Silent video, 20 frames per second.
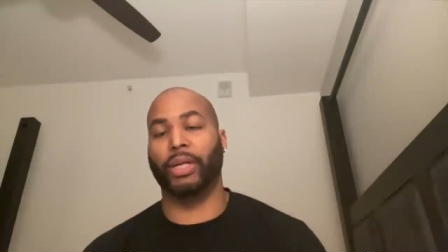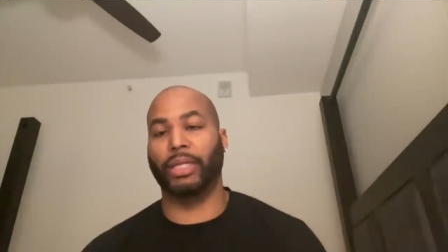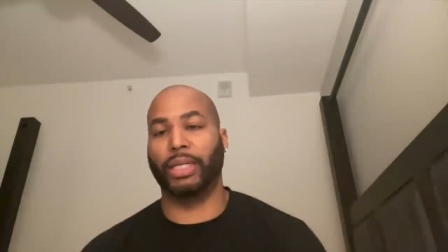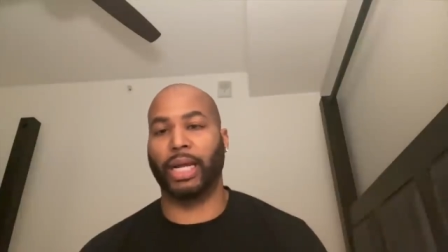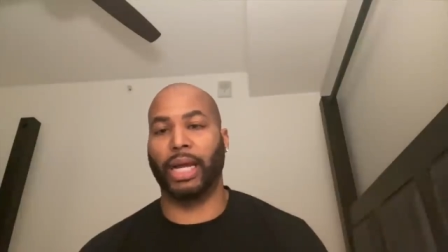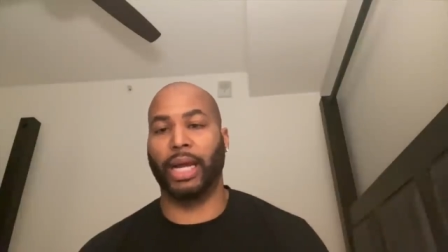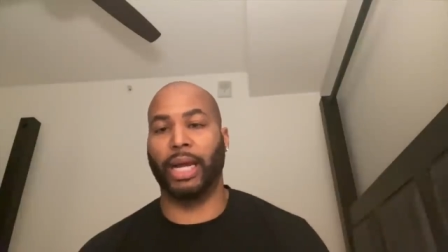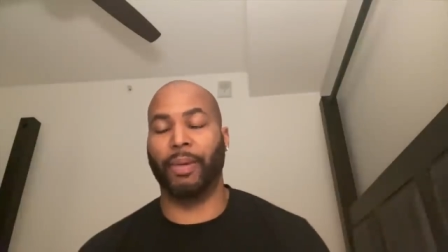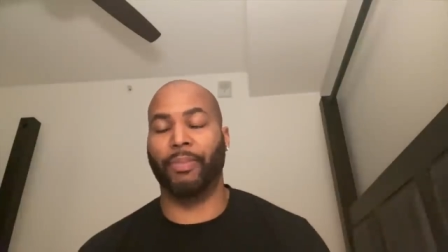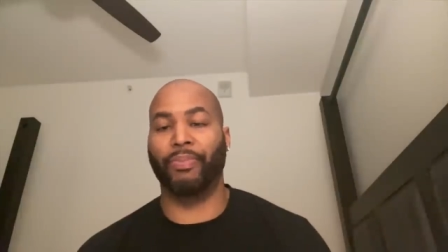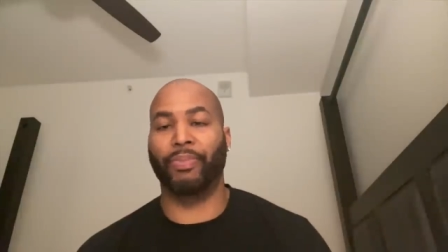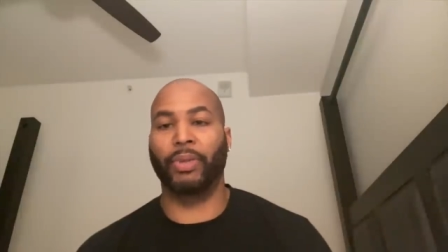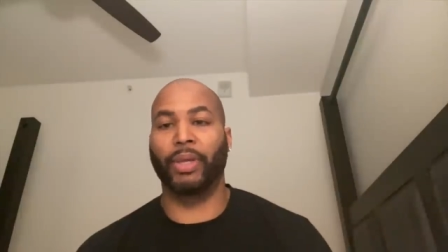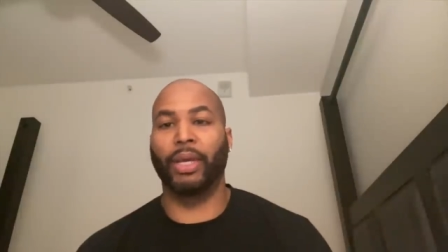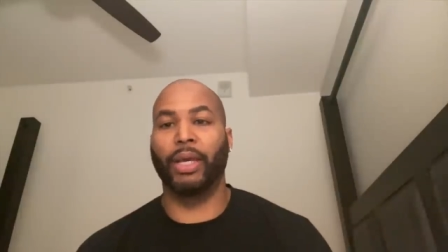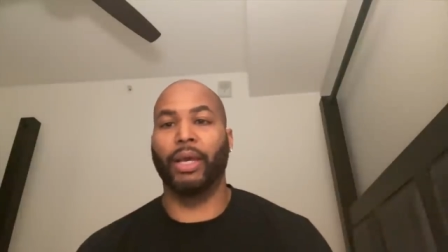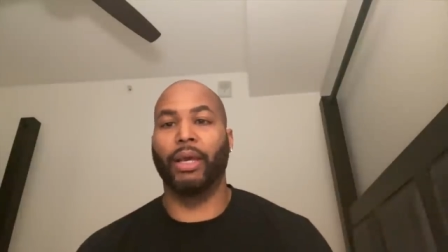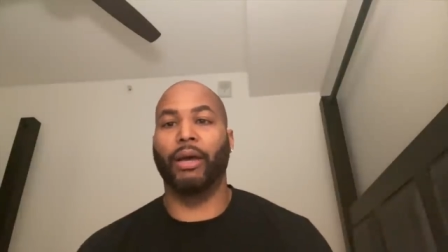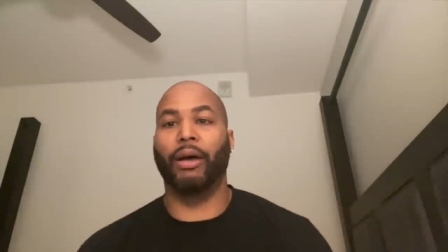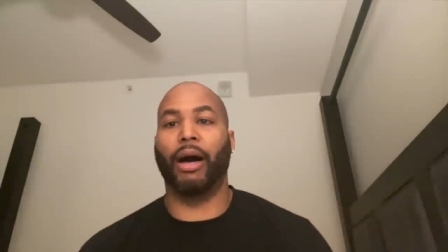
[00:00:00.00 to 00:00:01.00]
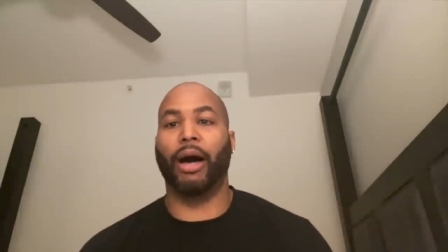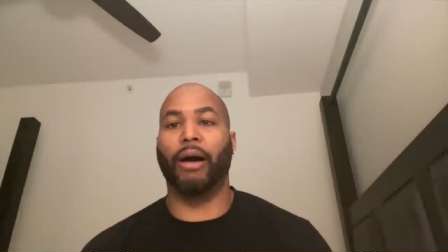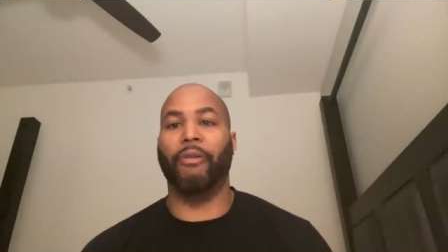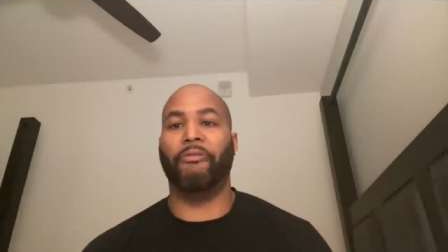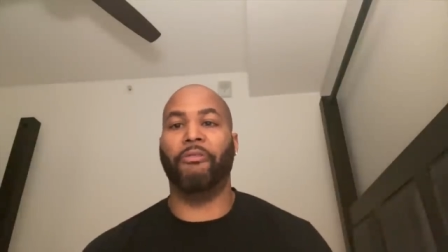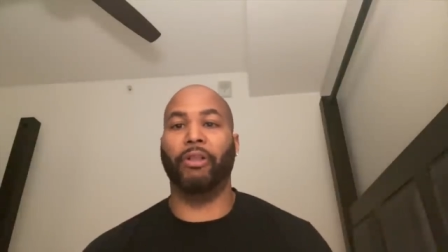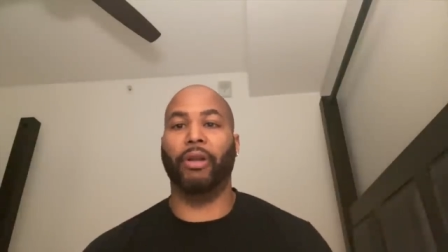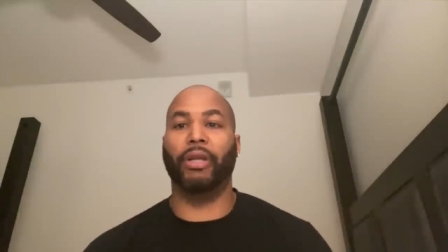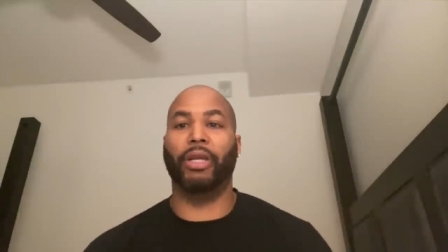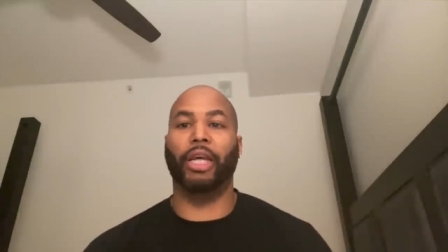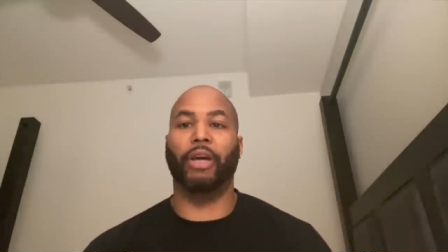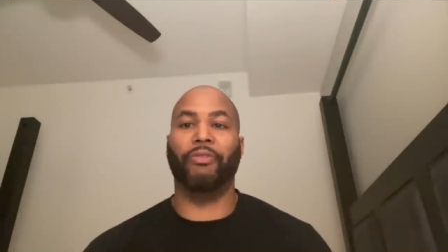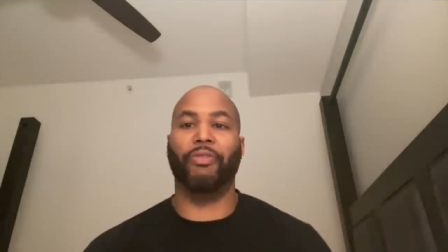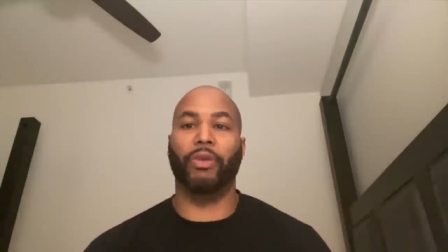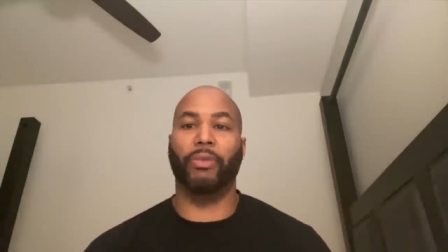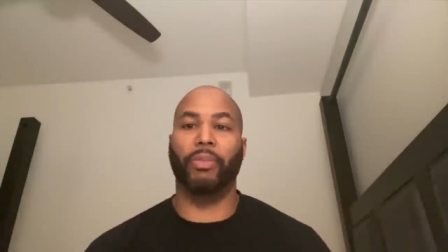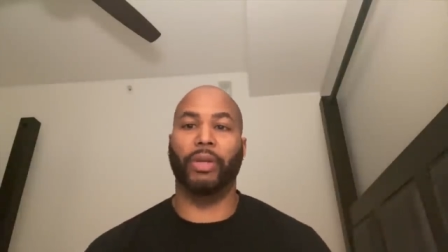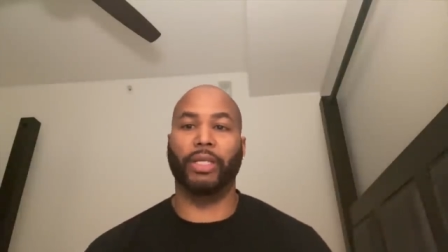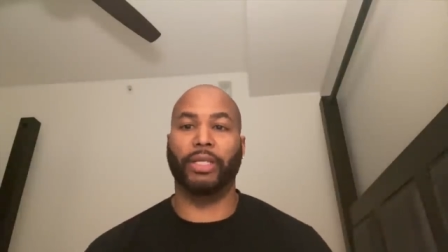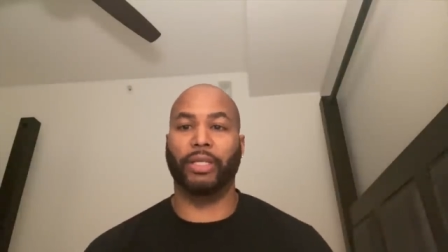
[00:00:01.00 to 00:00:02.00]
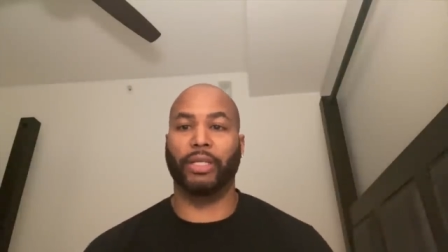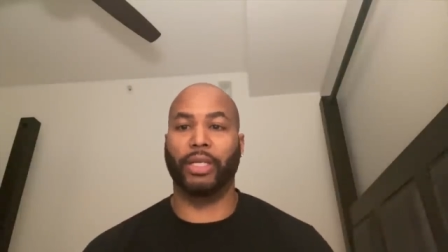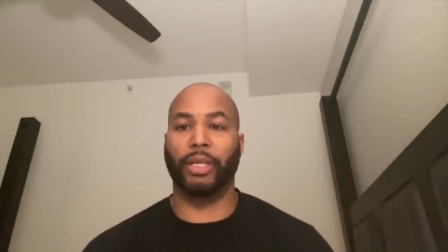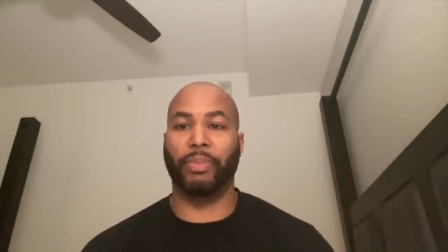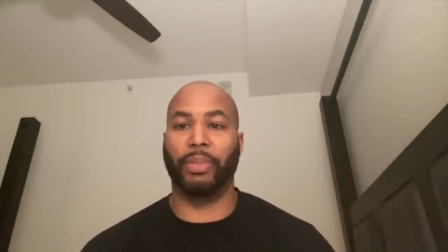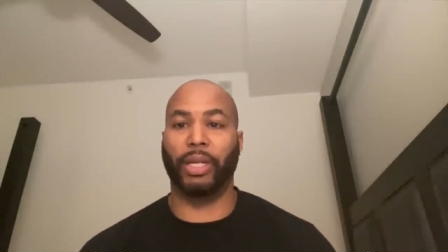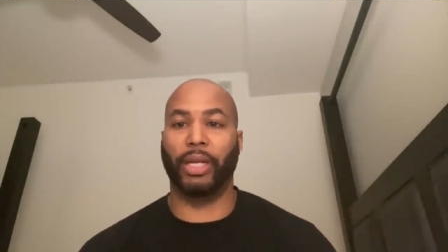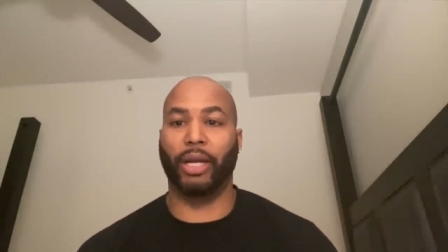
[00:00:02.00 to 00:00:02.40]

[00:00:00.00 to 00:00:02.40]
time, uh, Philadelphia, Mississippi,